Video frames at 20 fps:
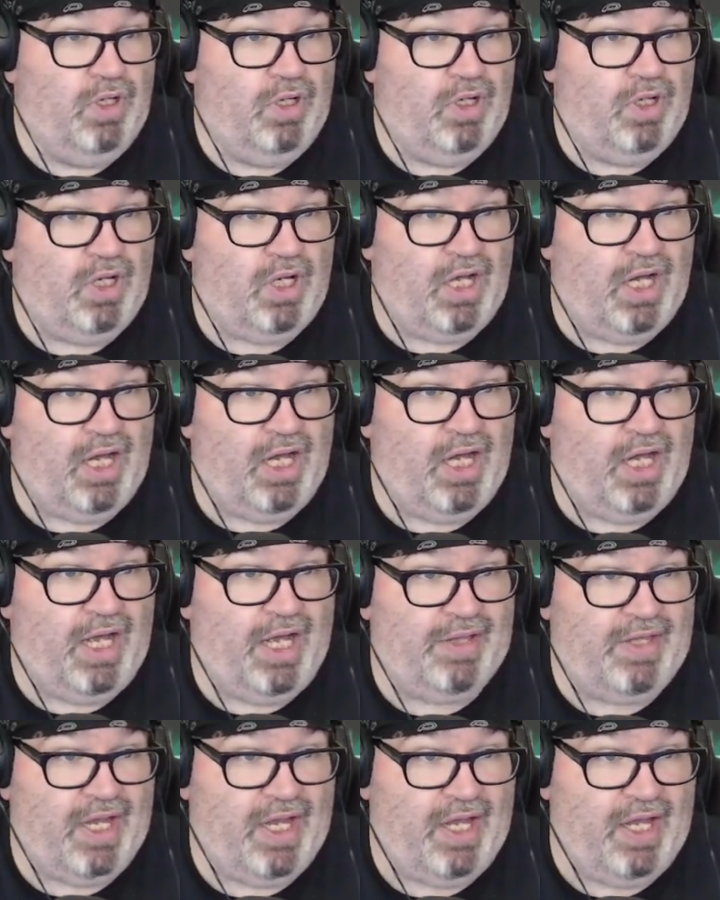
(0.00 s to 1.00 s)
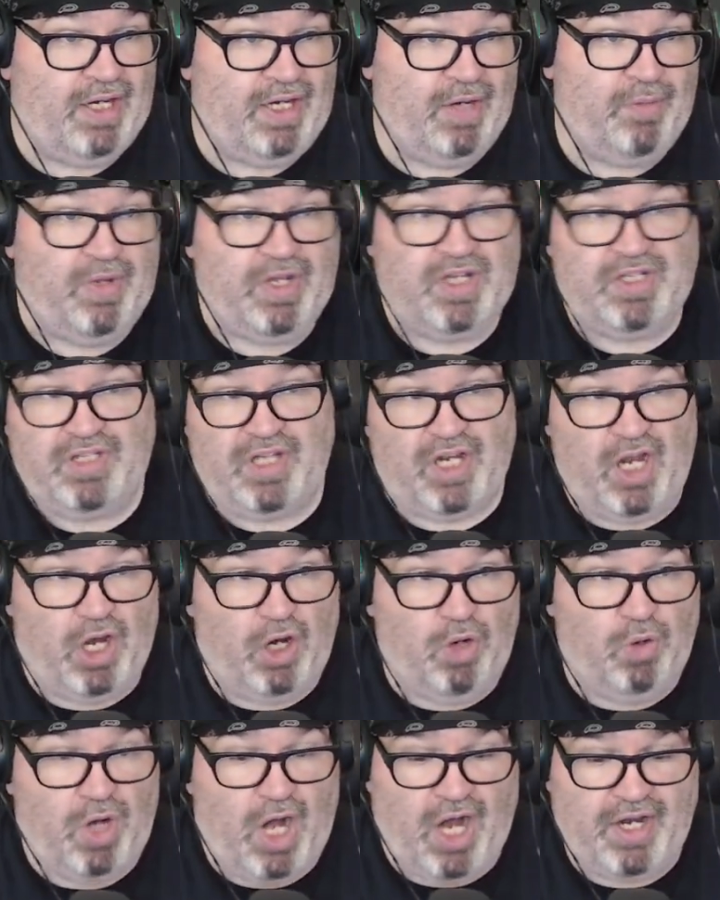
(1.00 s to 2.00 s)
he's like,
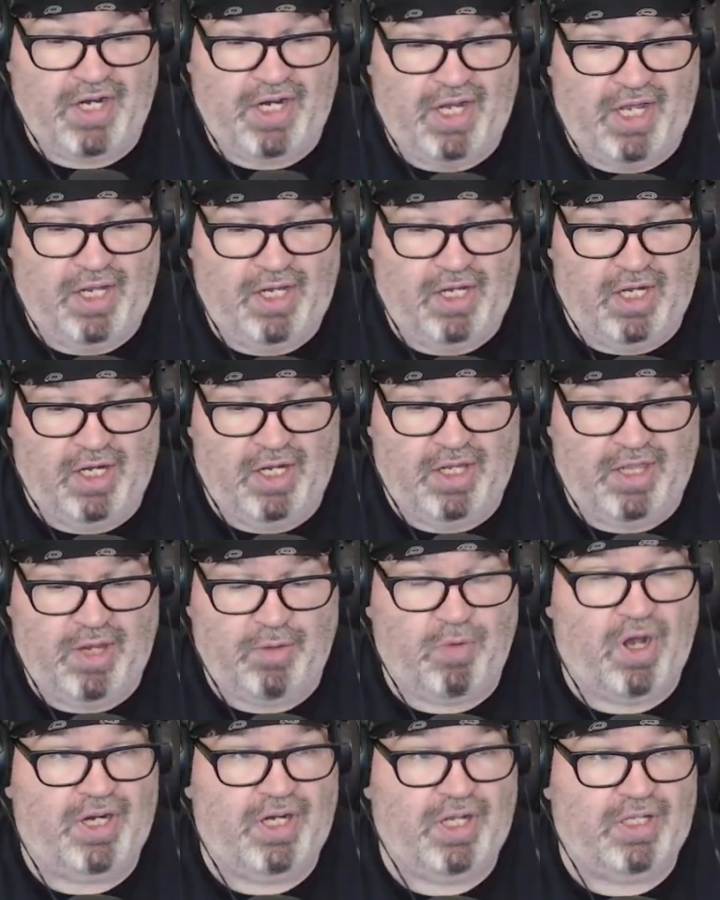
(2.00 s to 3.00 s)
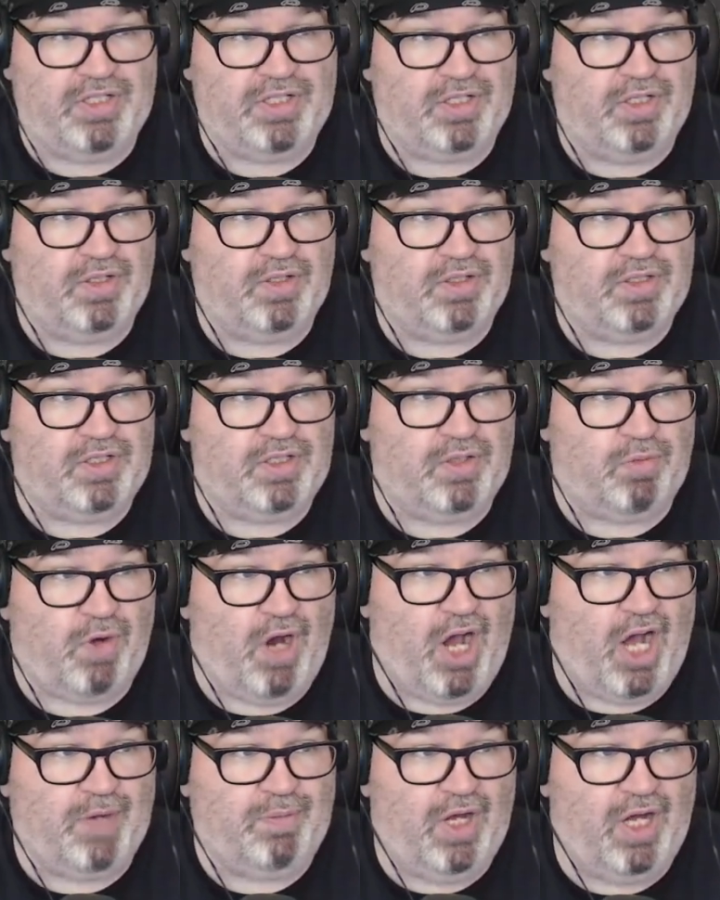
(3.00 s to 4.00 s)
"Oh, Akane," and they run into
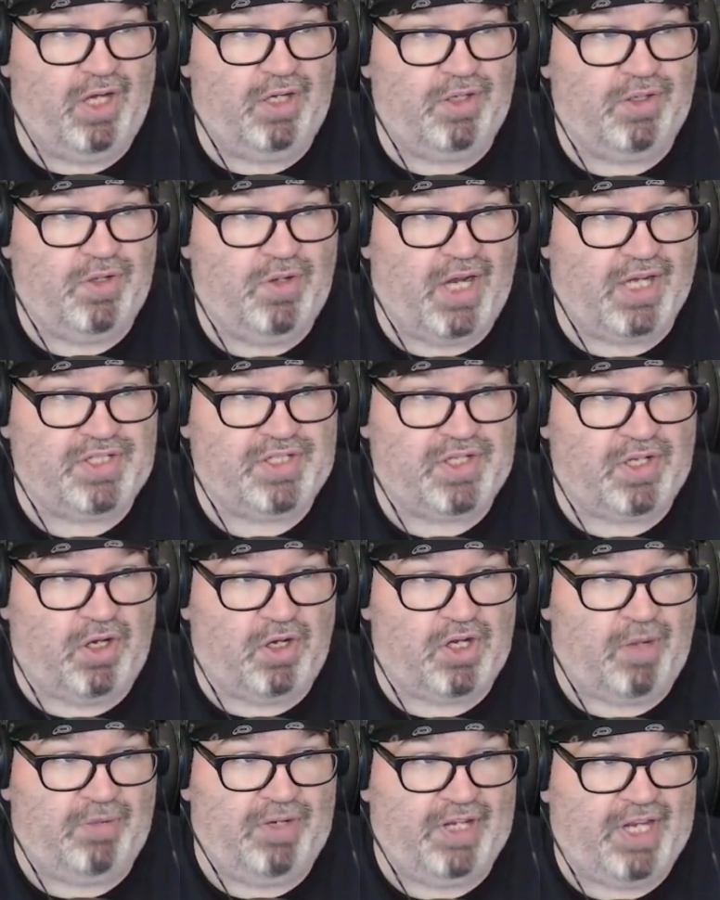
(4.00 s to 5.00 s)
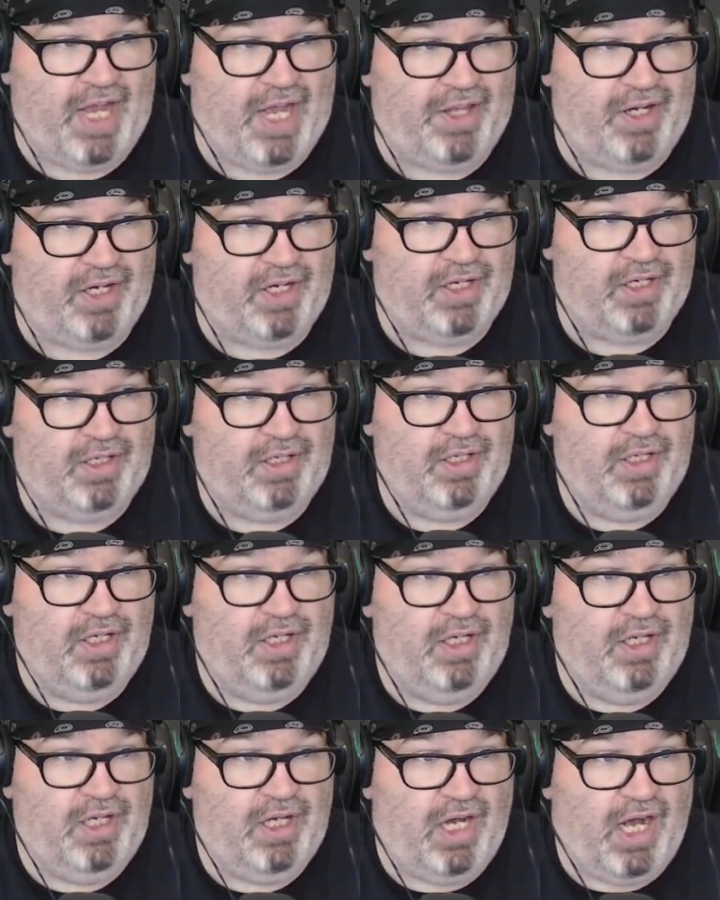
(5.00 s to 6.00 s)
Ranma. You guys all come together.
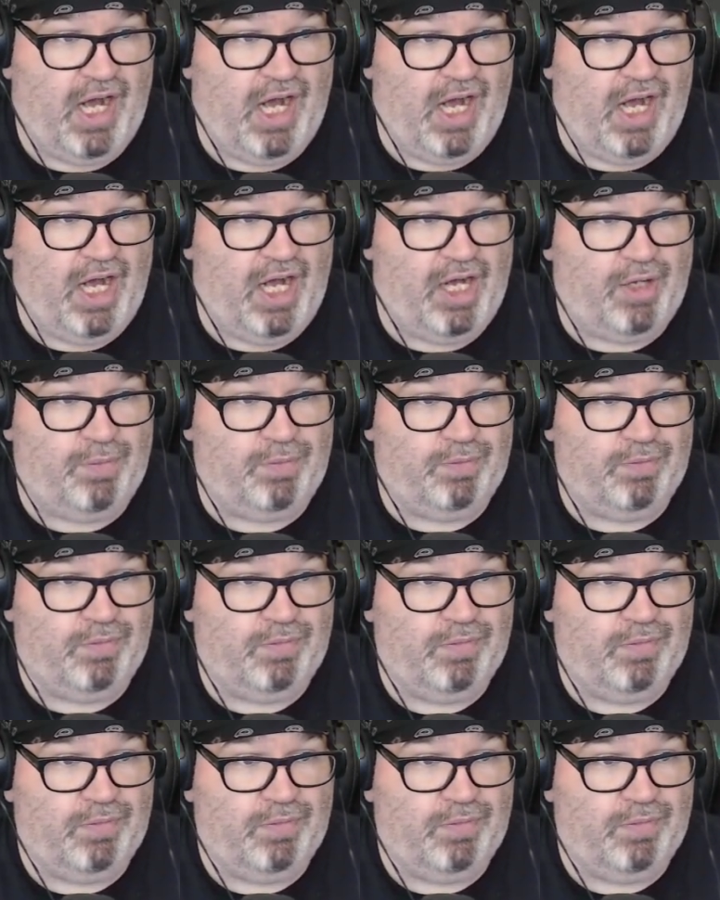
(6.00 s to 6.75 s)
Akane